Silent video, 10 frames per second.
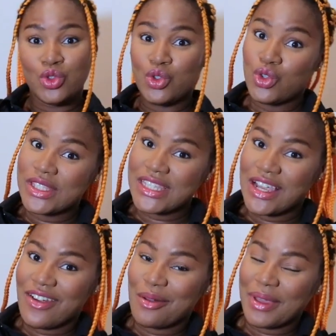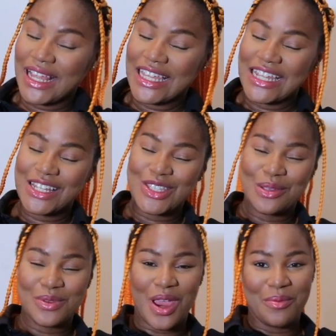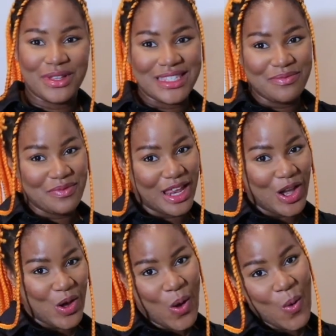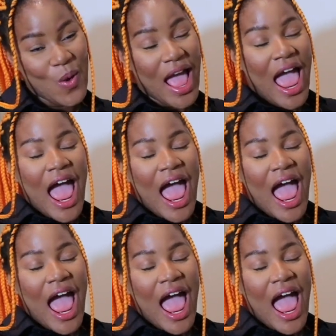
Do stick around by clicking the subscribe button below.